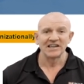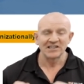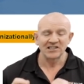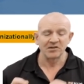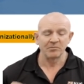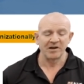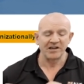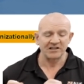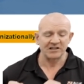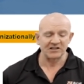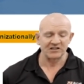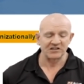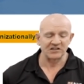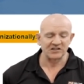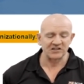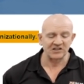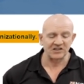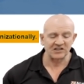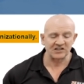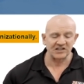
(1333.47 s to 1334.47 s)
to make this a
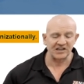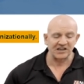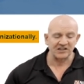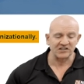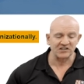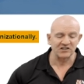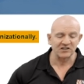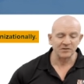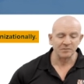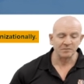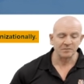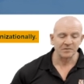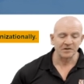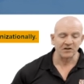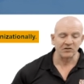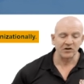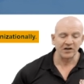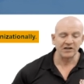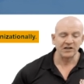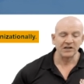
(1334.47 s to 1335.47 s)
success.
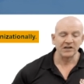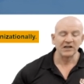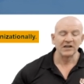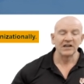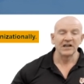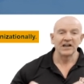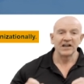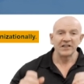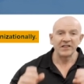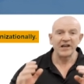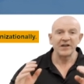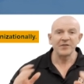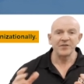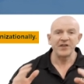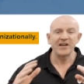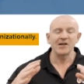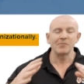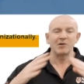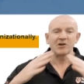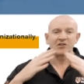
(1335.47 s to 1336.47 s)
Right? Then
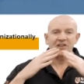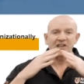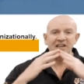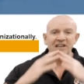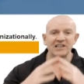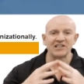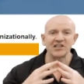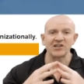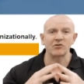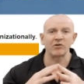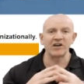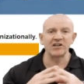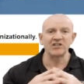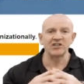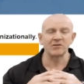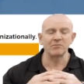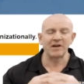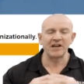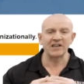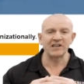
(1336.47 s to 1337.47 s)
think about the
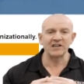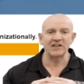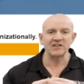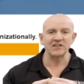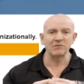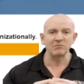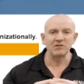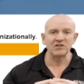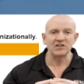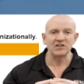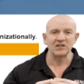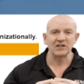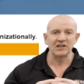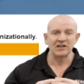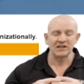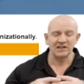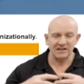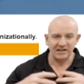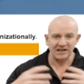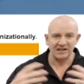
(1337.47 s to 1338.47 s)
integration mechanisms,
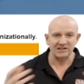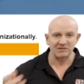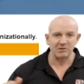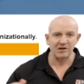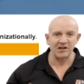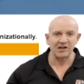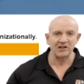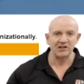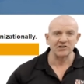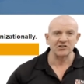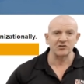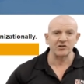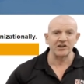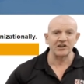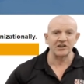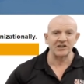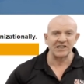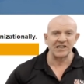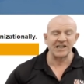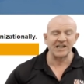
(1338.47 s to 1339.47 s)
as
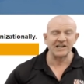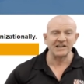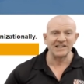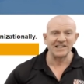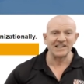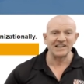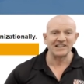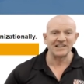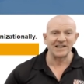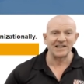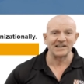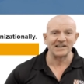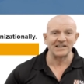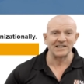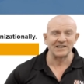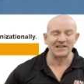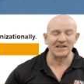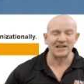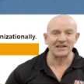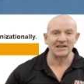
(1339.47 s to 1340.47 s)
illustrated again in
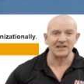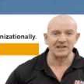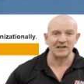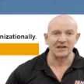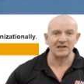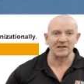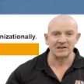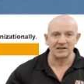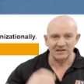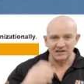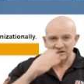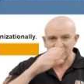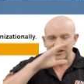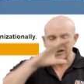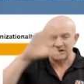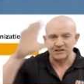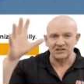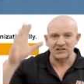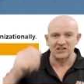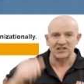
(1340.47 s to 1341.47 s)
that
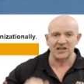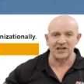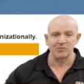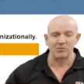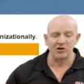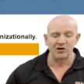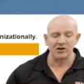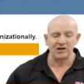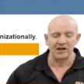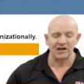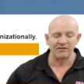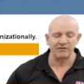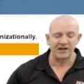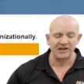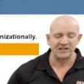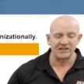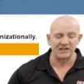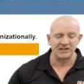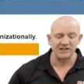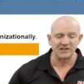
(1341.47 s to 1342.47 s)
dense table of
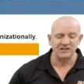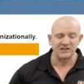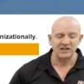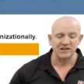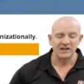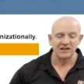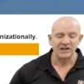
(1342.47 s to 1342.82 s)
ideas,